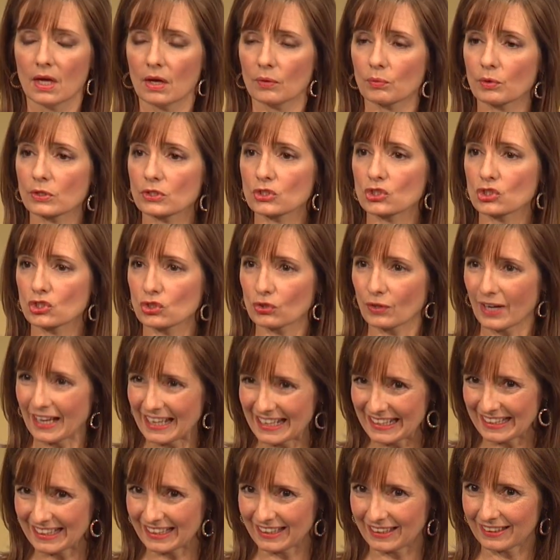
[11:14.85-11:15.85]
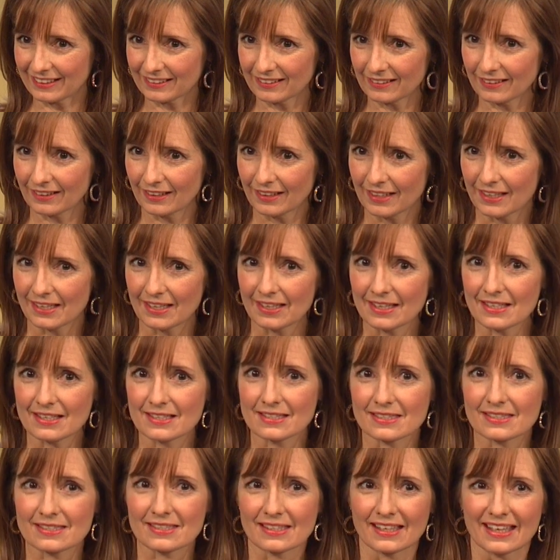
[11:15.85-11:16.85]
What's striking
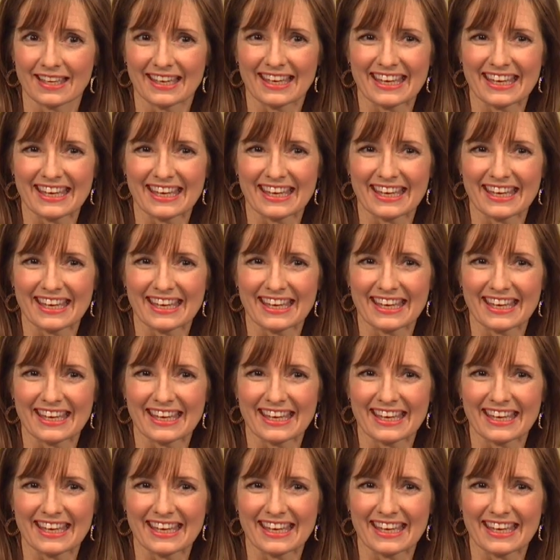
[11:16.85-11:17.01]
is